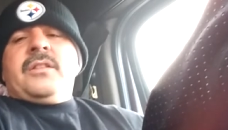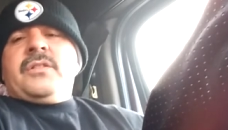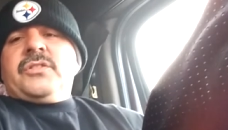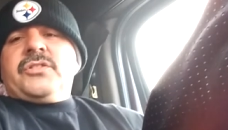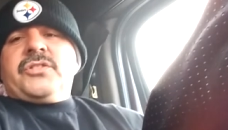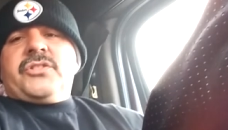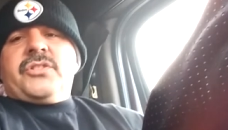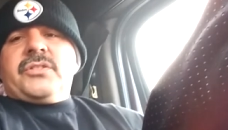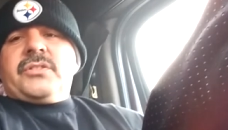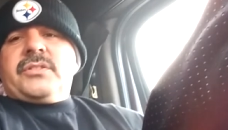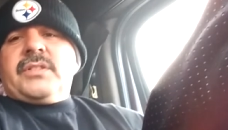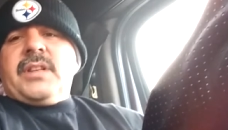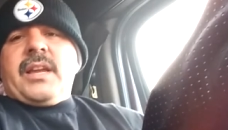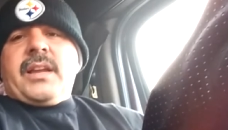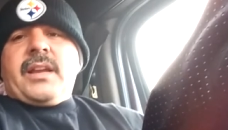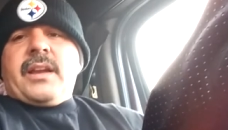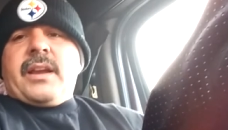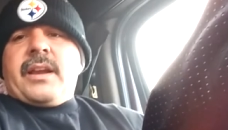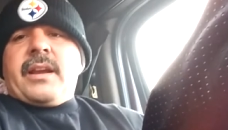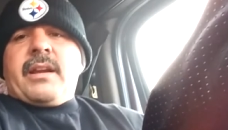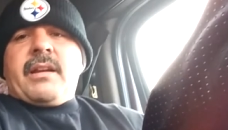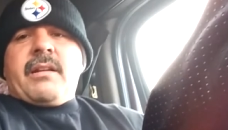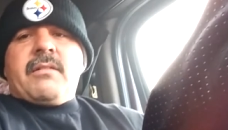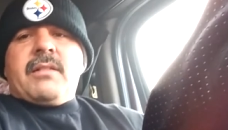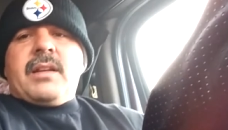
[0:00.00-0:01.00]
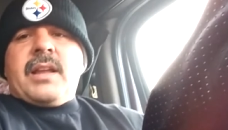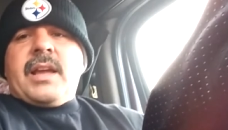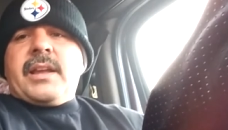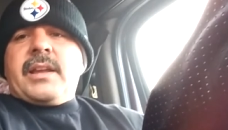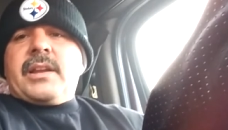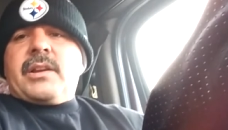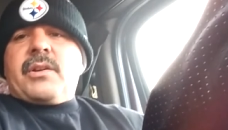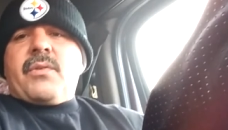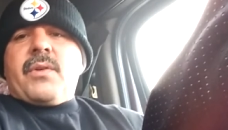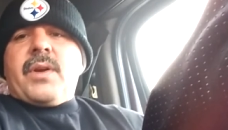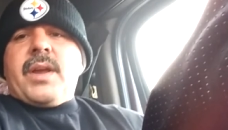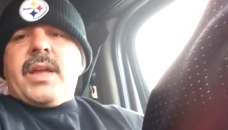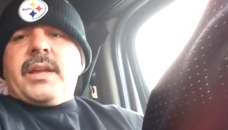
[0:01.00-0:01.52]
looked just like a
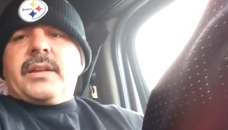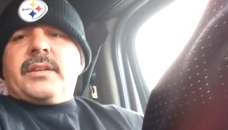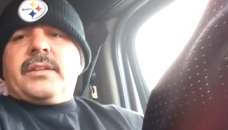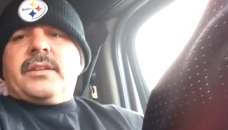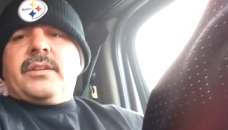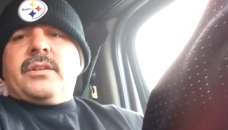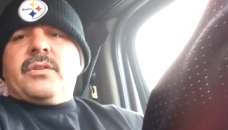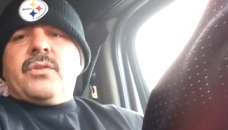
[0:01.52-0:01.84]
hairline crack.